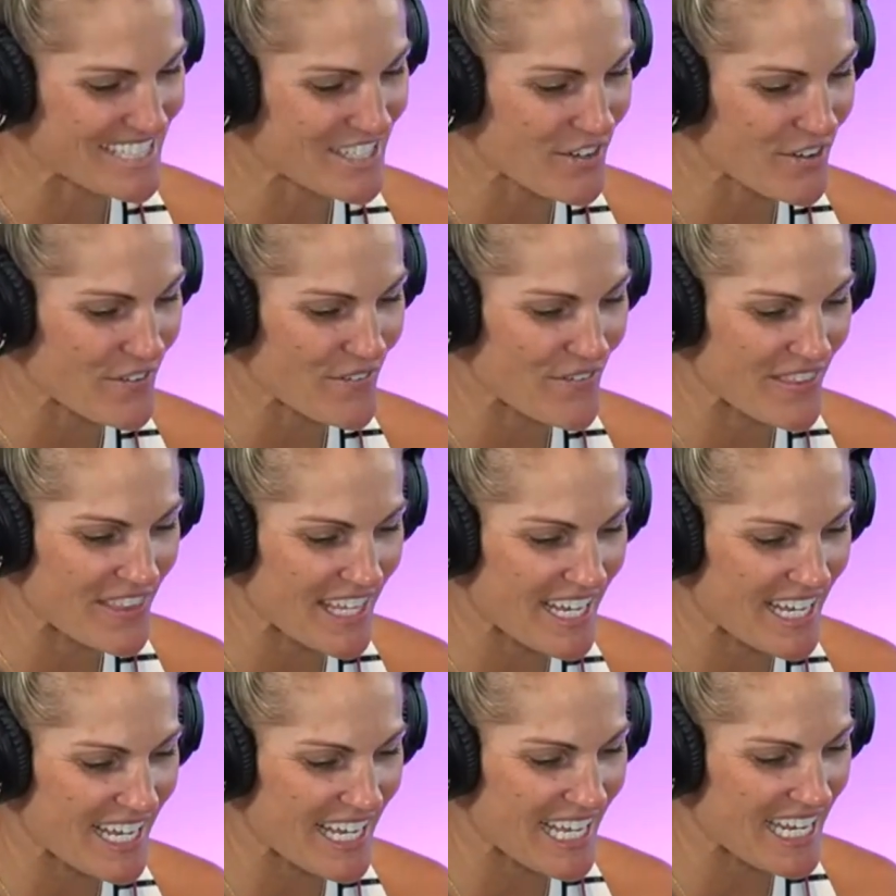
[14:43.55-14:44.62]
So
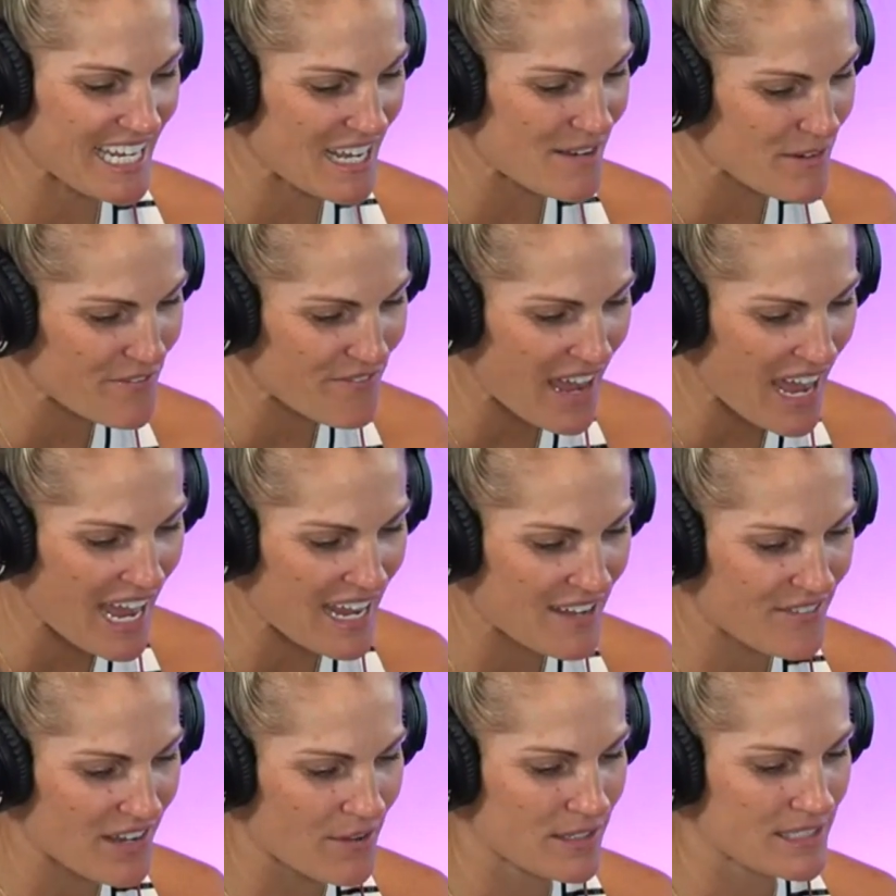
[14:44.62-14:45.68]
the number
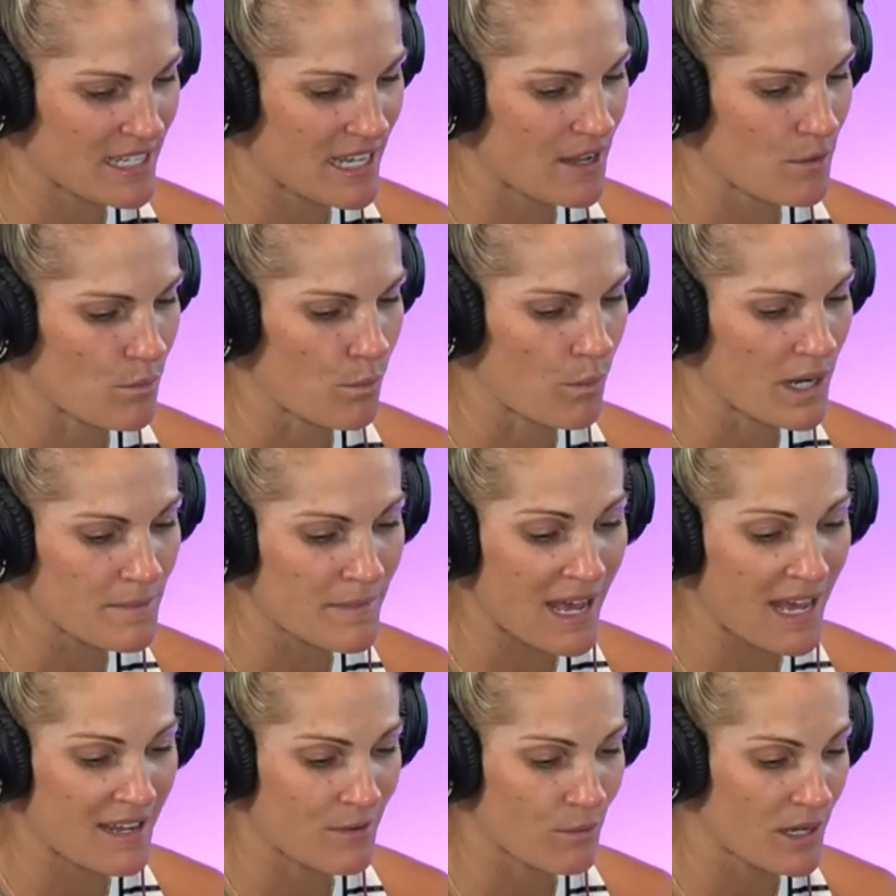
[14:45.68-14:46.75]
5, I would say one
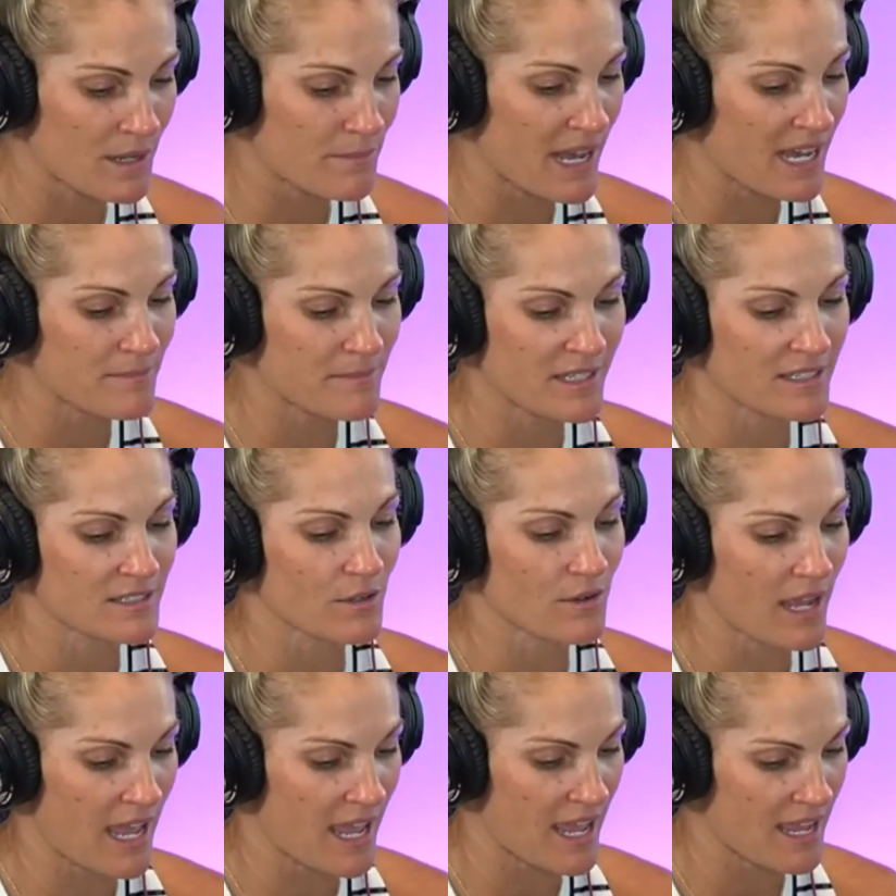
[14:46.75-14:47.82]
bad meal is
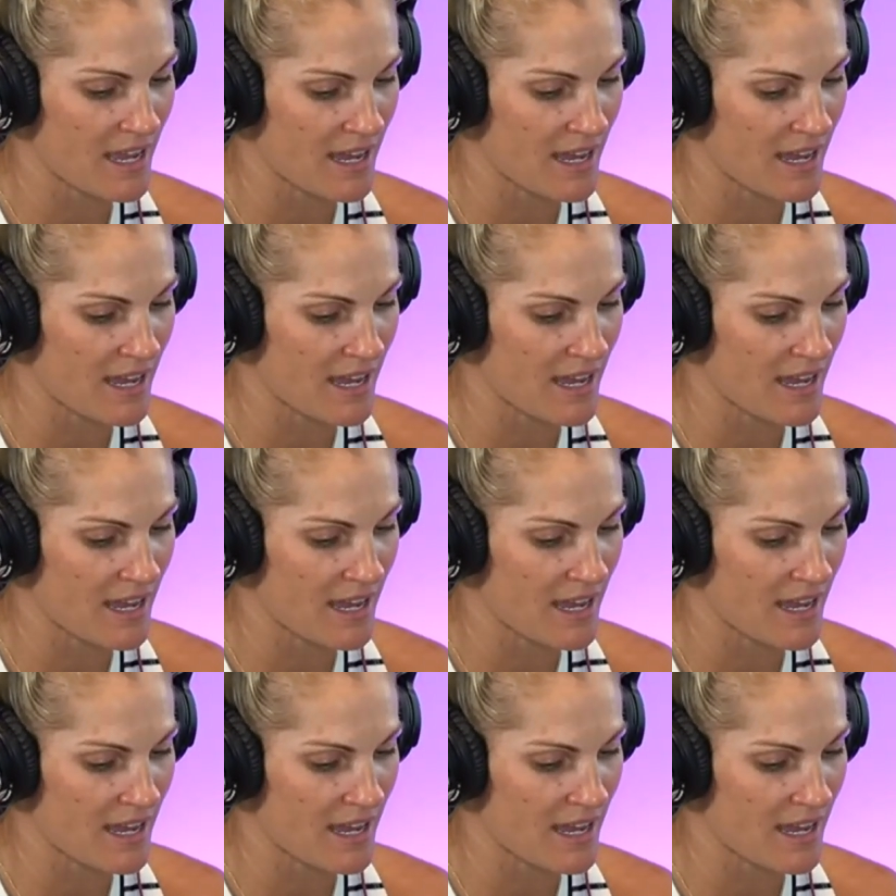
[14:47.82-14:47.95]
okay.